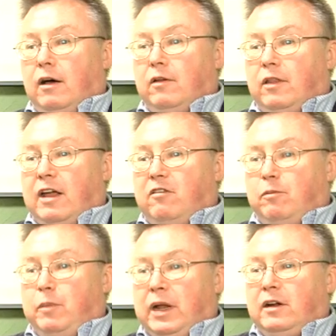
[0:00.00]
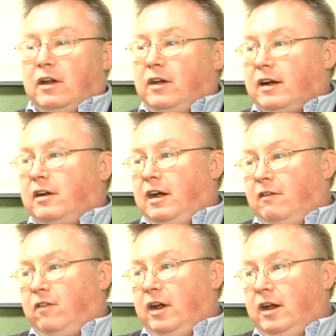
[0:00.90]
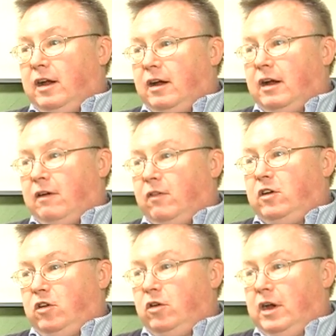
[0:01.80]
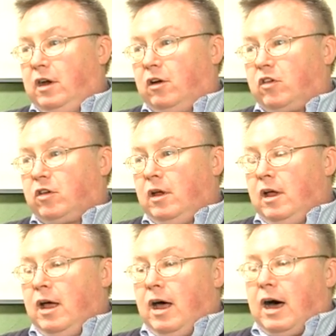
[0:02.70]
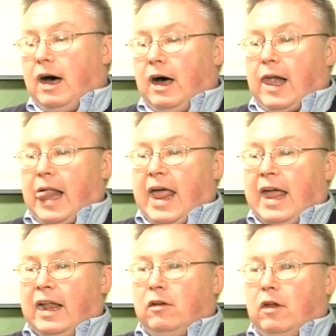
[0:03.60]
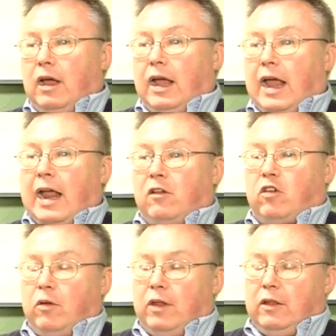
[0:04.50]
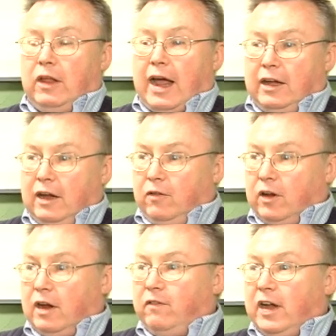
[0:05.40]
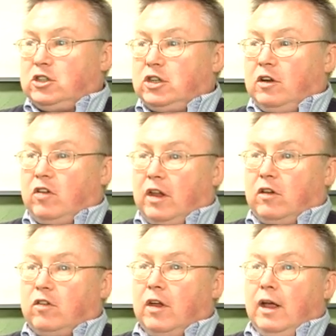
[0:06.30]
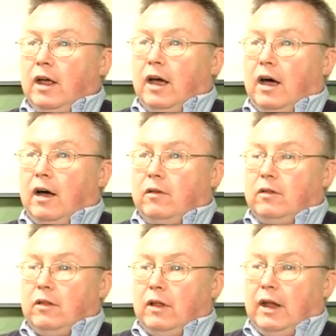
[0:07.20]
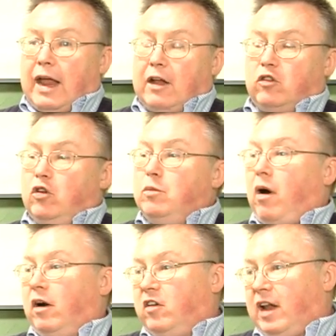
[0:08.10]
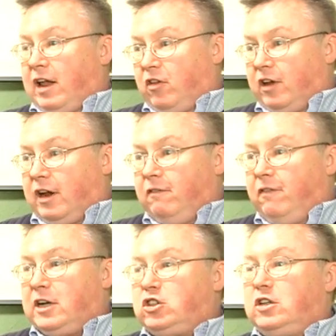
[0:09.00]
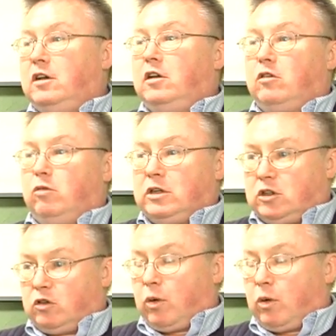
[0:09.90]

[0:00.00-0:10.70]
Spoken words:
they've been conducted every 2 years. And so the idea of the conventions is it has two parts. It has the convention, which is